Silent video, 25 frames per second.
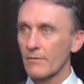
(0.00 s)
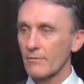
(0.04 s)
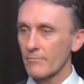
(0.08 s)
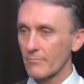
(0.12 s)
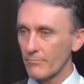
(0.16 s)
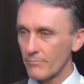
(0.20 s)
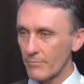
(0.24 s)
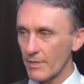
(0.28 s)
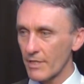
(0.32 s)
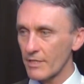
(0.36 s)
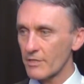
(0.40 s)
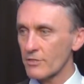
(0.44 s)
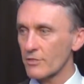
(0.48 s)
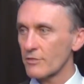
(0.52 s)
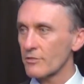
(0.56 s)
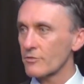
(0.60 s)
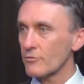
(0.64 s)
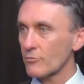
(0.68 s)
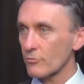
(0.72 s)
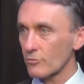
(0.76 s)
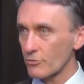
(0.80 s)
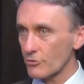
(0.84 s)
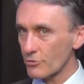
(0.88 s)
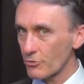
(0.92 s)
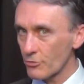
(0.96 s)
measures
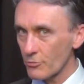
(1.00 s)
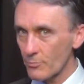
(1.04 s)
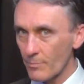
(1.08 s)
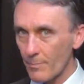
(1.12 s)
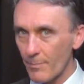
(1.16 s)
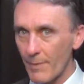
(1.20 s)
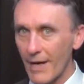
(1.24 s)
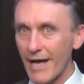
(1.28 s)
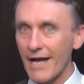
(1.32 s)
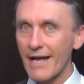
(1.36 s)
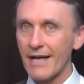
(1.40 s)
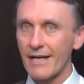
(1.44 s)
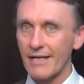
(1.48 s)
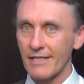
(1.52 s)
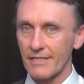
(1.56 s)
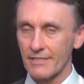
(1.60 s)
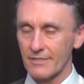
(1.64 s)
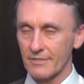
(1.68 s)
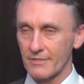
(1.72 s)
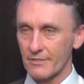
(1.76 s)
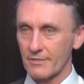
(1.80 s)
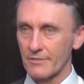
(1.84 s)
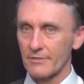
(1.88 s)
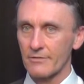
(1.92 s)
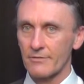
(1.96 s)
or 2
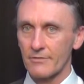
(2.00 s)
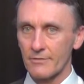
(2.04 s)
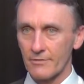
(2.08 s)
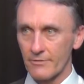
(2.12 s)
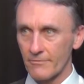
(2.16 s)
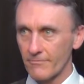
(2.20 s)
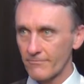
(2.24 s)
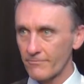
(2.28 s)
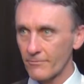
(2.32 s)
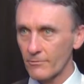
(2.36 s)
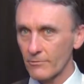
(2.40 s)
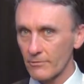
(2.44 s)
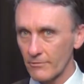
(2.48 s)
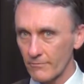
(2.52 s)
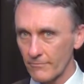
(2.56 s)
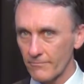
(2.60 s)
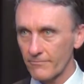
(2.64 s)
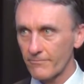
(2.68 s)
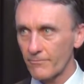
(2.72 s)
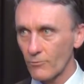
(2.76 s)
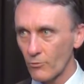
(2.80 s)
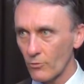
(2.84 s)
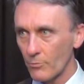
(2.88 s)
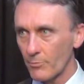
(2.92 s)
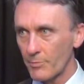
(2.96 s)
bars that are full of
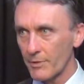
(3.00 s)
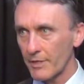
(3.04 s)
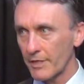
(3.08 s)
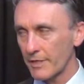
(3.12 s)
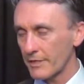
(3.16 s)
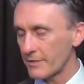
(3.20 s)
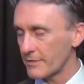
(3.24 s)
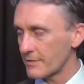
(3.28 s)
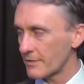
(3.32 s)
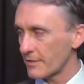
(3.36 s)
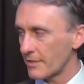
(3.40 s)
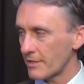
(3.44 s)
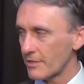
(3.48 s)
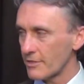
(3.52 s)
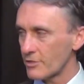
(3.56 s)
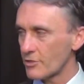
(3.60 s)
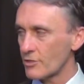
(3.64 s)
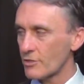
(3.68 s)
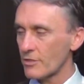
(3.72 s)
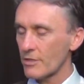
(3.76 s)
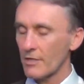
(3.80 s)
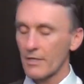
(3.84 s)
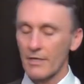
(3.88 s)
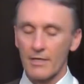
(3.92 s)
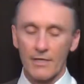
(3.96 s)
4 beats
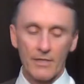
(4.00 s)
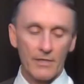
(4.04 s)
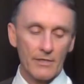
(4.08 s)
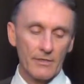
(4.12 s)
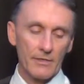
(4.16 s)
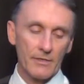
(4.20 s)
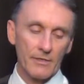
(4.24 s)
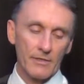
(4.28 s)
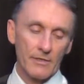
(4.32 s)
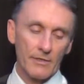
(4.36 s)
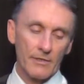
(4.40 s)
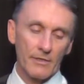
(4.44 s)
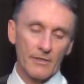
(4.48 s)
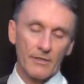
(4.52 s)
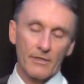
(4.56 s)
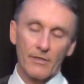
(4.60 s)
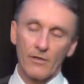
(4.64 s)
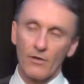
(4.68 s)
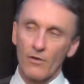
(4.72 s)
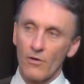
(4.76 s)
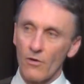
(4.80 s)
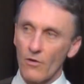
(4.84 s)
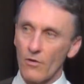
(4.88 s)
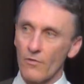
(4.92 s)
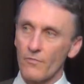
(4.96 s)
each
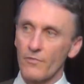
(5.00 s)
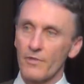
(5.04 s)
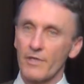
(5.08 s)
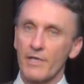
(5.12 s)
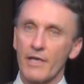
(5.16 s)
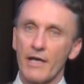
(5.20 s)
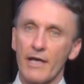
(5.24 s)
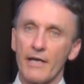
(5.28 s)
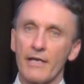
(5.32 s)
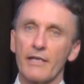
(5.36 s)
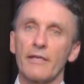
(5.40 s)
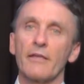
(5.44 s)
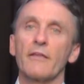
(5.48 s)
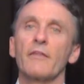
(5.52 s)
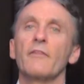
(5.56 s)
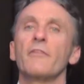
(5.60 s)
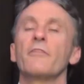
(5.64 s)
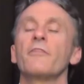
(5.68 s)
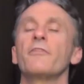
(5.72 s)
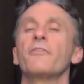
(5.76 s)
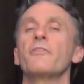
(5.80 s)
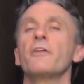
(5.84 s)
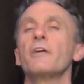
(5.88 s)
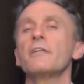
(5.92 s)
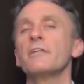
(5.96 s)
on the A.
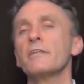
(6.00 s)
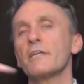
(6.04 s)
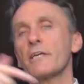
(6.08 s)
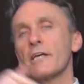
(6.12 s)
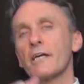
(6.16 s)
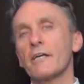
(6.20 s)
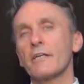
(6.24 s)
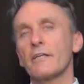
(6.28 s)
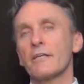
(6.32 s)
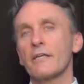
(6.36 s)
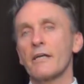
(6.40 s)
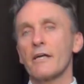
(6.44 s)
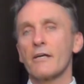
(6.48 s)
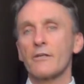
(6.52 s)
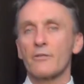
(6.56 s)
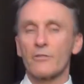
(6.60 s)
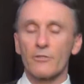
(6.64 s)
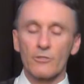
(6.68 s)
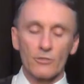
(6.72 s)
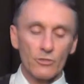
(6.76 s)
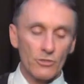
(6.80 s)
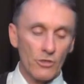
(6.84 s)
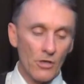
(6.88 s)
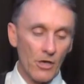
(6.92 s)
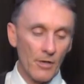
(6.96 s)
Then you're going to go to
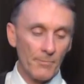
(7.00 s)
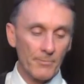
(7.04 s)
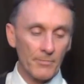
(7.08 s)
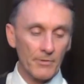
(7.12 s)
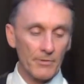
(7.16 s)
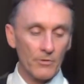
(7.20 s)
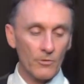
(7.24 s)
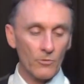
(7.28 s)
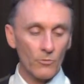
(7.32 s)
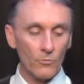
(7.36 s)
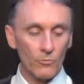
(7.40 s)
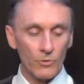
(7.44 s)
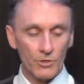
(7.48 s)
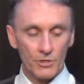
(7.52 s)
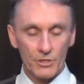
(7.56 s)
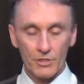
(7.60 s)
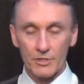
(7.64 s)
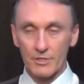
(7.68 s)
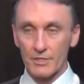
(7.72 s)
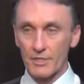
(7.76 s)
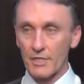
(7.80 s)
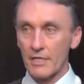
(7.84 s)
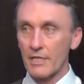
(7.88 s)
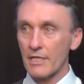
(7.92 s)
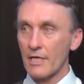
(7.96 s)
the top, which
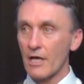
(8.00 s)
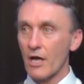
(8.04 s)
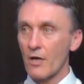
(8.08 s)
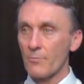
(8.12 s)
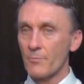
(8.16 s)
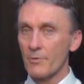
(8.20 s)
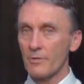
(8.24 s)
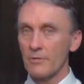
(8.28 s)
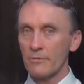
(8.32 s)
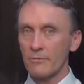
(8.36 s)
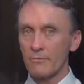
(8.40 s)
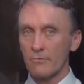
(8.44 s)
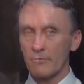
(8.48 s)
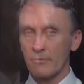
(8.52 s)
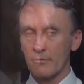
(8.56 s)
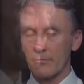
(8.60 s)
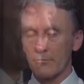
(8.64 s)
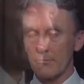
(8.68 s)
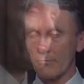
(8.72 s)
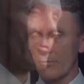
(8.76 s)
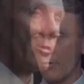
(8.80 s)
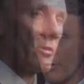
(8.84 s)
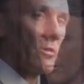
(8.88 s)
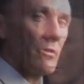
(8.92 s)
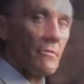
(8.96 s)
is E open
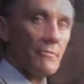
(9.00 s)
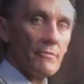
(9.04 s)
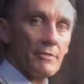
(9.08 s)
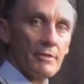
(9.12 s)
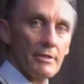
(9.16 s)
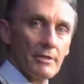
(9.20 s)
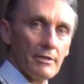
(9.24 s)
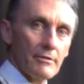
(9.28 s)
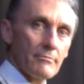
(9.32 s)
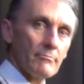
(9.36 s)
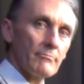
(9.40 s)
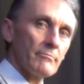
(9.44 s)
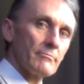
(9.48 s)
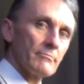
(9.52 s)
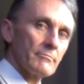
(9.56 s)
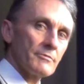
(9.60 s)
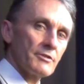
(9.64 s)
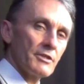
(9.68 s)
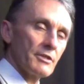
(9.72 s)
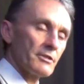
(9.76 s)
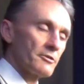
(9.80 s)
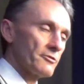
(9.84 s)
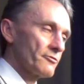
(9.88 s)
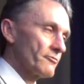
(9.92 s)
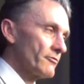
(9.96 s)
on the
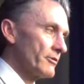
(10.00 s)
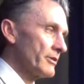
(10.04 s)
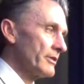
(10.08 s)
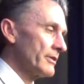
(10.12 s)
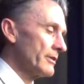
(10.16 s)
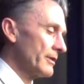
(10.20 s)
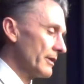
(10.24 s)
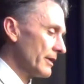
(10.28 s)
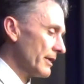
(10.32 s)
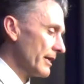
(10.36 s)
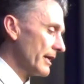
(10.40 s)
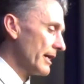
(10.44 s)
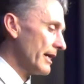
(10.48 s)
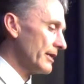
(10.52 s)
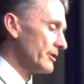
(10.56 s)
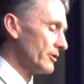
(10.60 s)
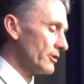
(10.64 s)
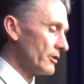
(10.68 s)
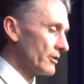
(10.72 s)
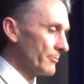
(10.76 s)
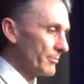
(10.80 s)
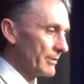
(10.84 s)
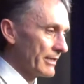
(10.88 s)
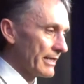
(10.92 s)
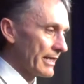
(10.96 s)
6th string, and you're
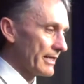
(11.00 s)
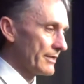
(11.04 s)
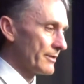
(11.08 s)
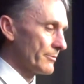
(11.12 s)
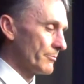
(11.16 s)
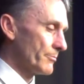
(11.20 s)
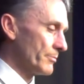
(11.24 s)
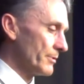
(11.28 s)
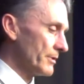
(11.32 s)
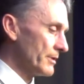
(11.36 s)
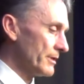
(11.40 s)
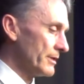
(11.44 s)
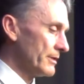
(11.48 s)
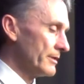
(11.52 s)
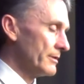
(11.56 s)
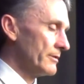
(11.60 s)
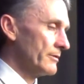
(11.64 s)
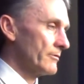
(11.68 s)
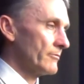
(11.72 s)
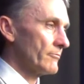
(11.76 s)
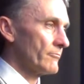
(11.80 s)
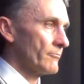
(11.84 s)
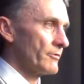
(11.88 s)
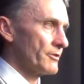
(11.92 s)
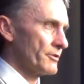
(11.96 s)
going to play the B,
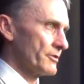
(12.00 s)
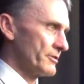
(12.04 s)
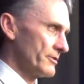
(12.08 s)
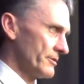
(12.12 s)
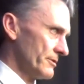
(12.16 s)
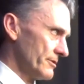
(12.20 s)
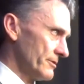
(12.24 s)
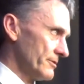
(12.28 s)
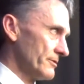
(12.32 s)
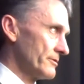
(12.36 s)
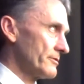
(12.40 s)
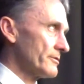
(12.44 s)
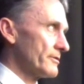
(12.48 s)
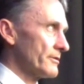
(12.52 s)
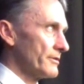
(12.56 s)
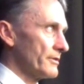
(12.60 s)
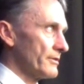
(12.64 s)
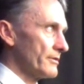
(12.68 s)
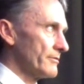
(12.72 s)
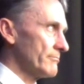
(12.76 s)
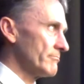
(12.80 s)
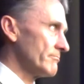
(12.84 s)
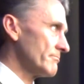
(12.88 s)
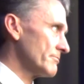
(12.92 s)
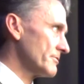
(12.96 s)
which is
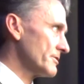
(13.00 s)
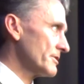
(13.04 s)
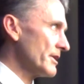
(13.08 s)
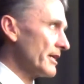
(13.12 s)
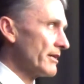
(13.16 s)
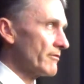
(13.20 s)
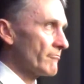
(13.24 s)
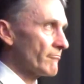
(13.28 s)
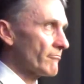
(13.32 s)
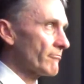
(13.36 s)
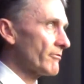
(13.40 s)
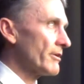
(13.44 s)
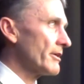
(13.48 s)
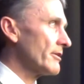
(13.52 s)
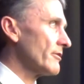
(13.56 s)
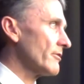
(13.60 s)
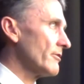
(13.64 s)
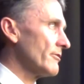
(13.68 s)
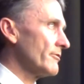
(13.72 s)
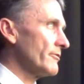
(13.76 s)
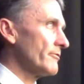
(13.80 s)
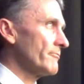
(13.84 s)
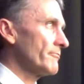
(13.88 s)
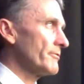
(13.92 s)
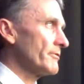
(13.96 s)
the 2nd fret
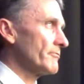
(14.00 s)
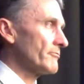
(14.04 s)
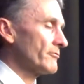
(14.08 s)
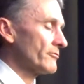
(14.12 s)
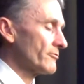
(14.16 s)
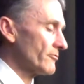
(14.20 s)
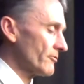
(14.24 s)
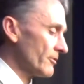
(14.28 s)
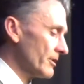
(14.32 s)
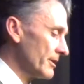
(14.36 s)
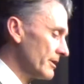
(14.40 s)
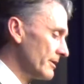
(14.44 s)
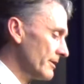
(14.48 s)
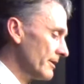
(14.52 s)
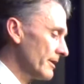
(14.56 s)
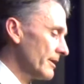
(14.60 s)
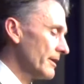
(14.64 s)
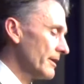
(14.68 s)
on the 5th string,